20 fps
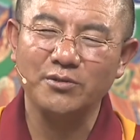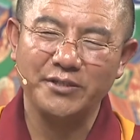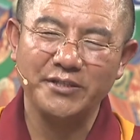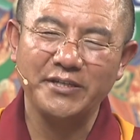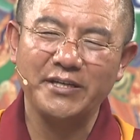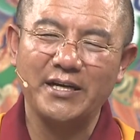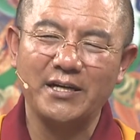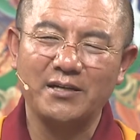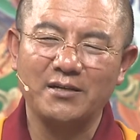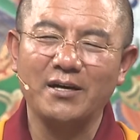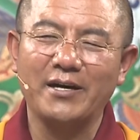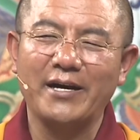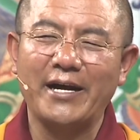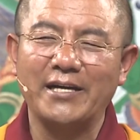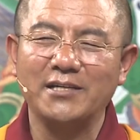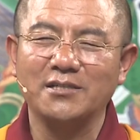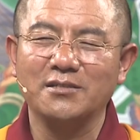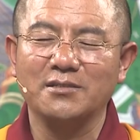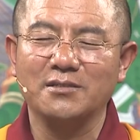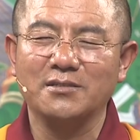As a
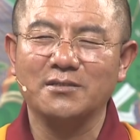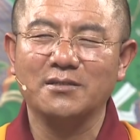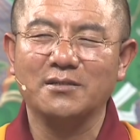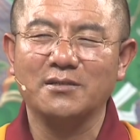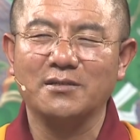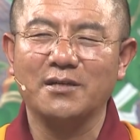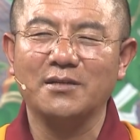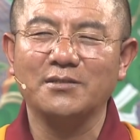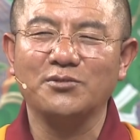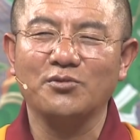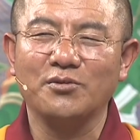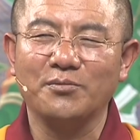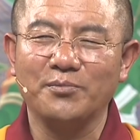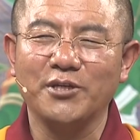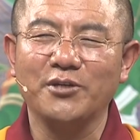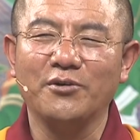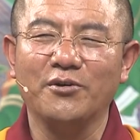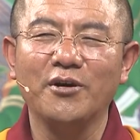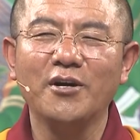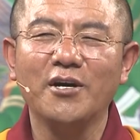result, she
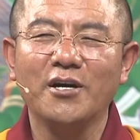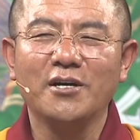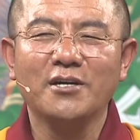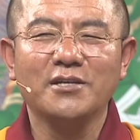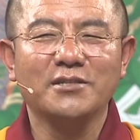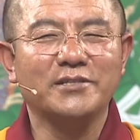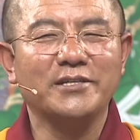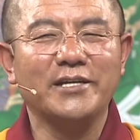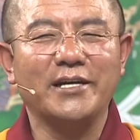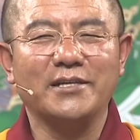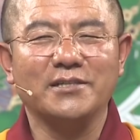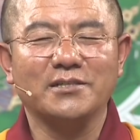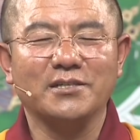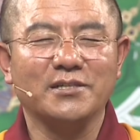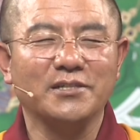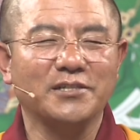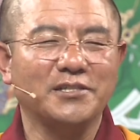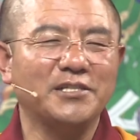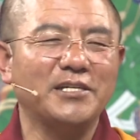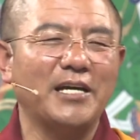felt strongly
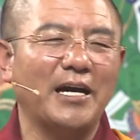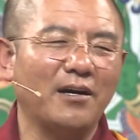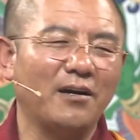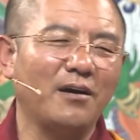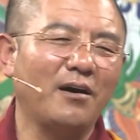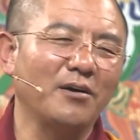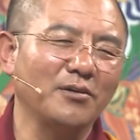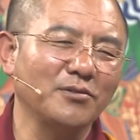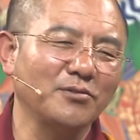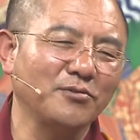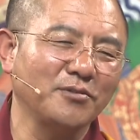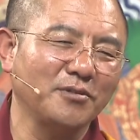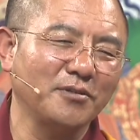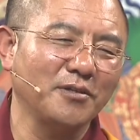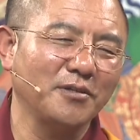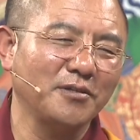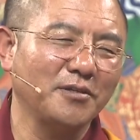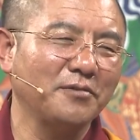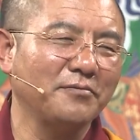remorseful and regretful